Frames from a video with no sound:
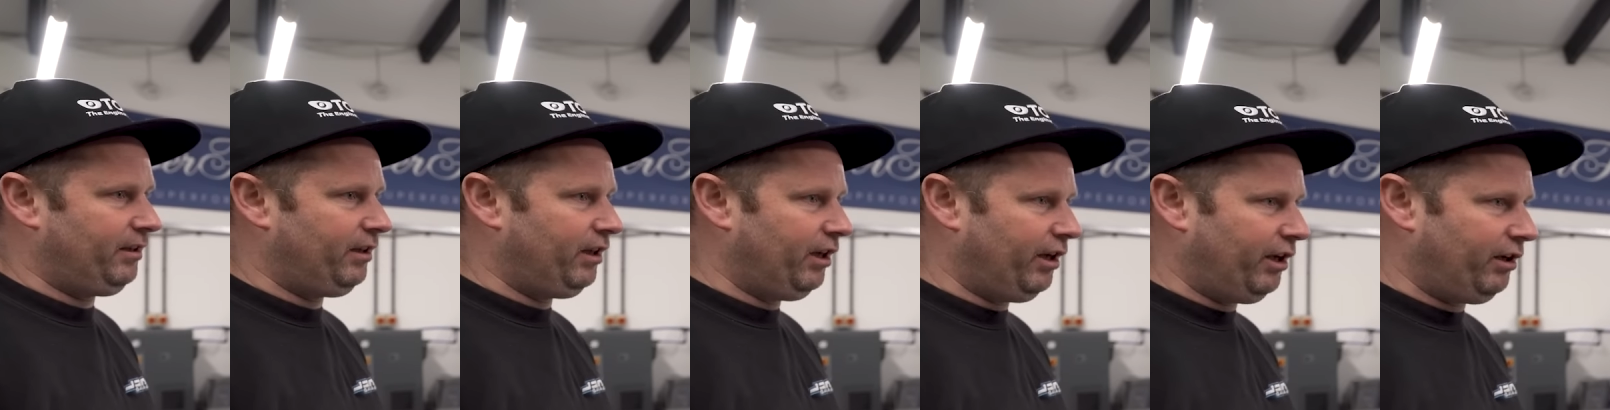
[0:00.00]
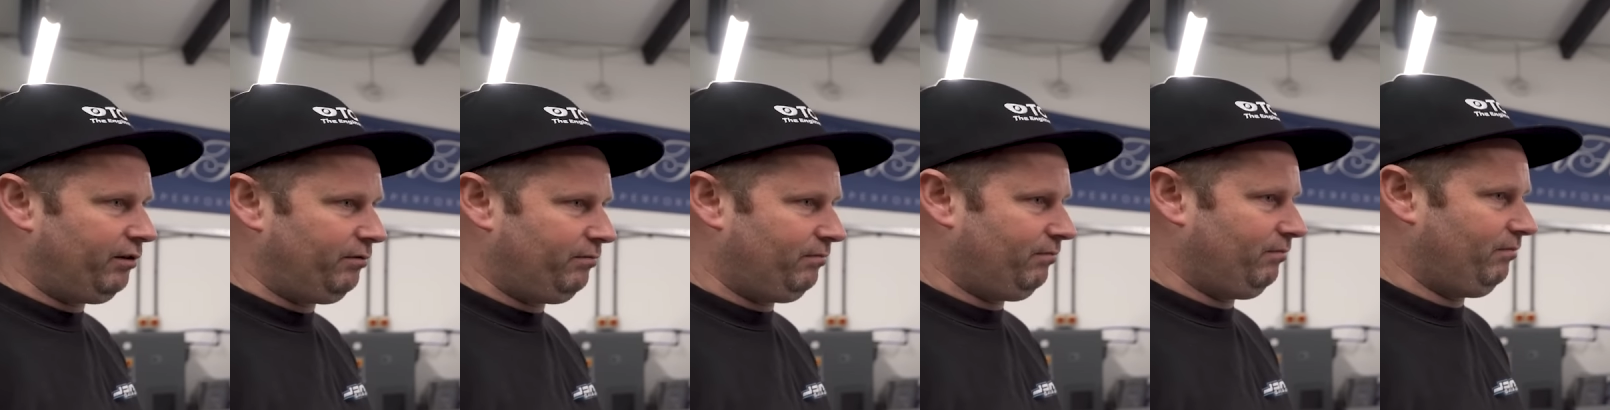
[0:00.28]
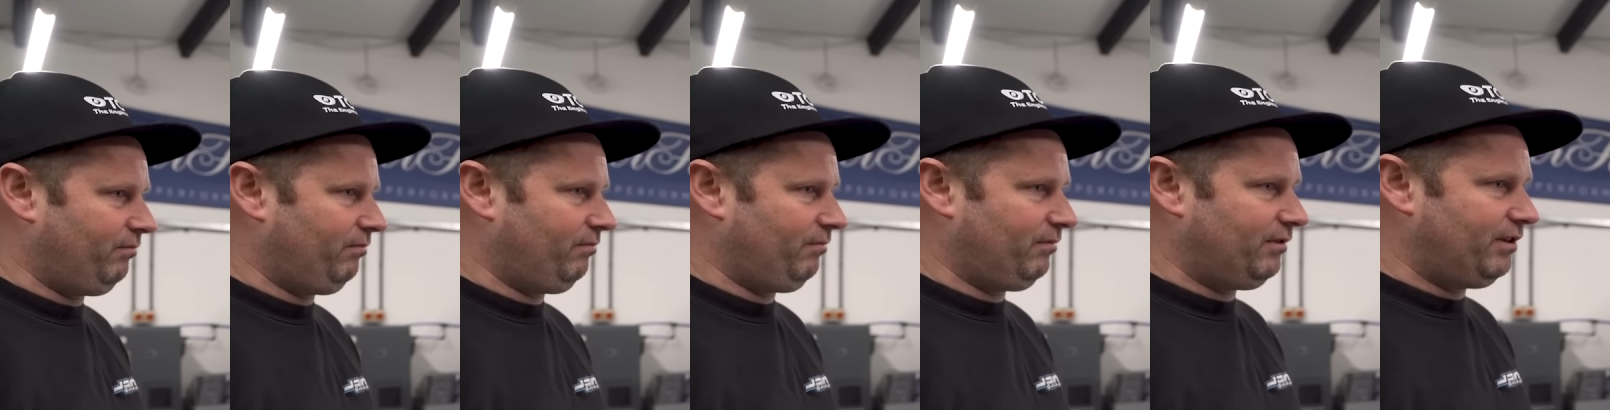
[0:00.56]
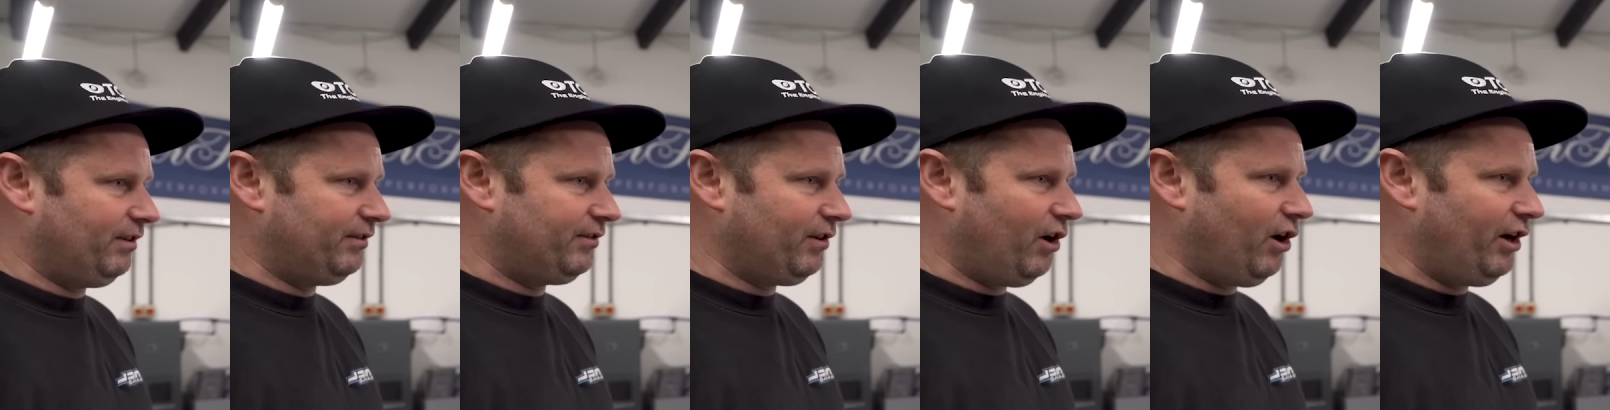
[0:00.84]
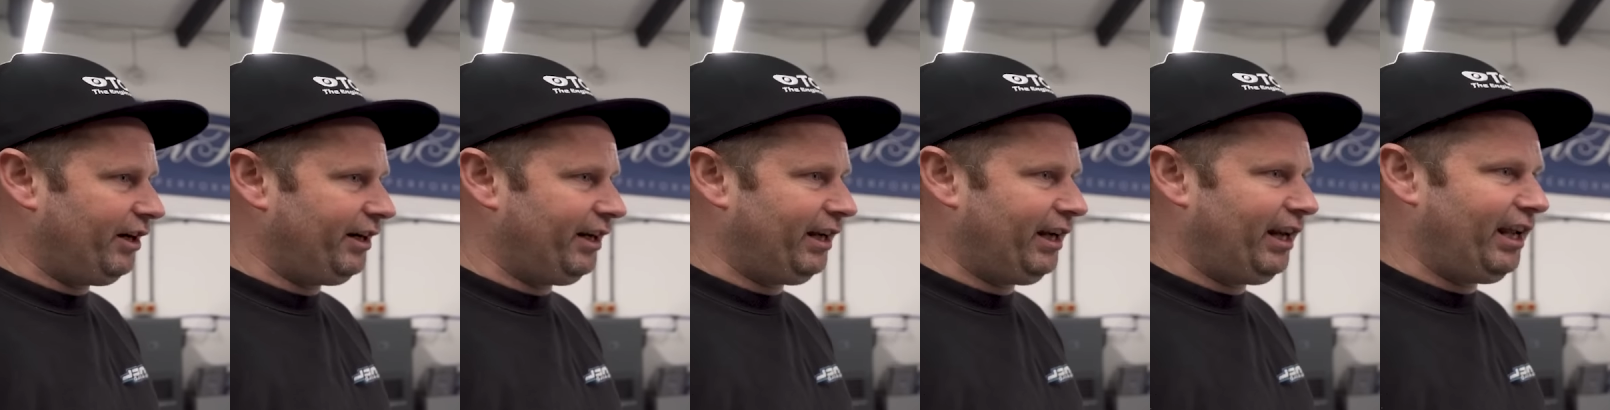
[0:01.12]
you know,
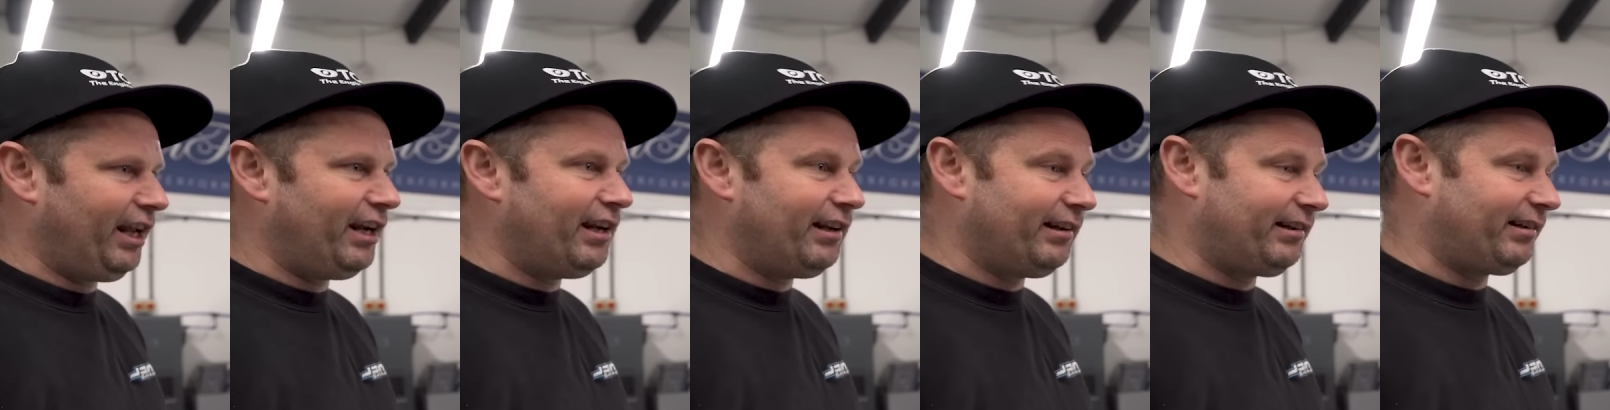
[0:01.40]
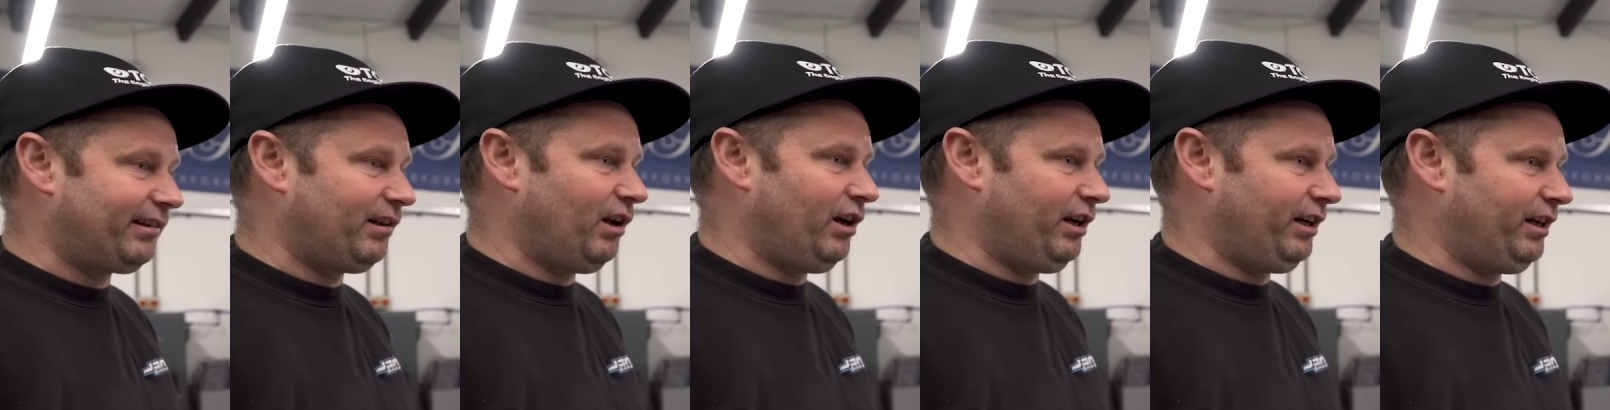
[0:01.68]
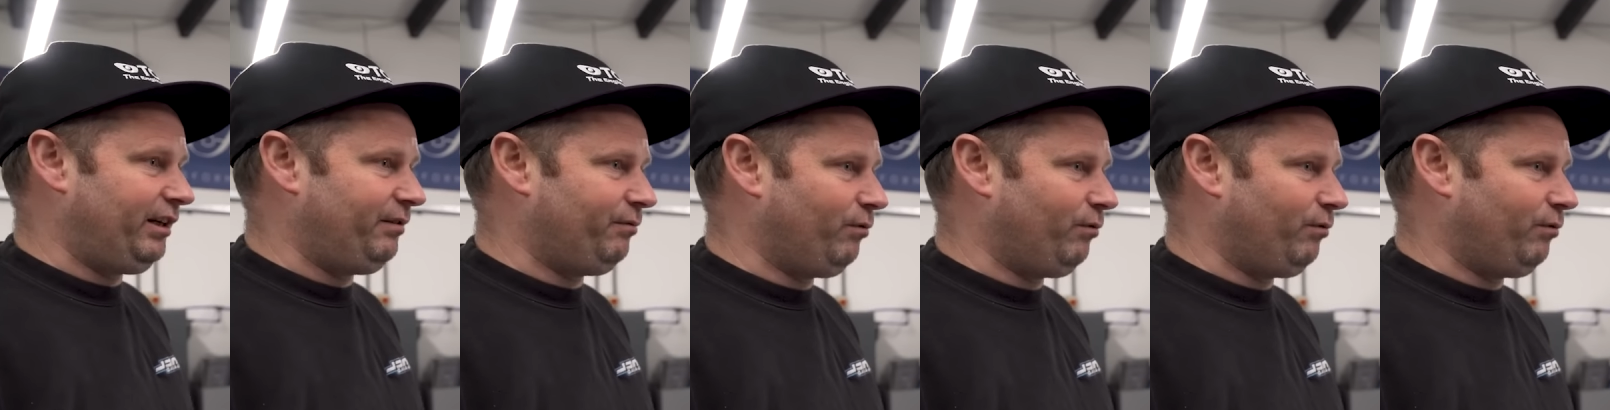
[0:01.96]
designing it and it's slightly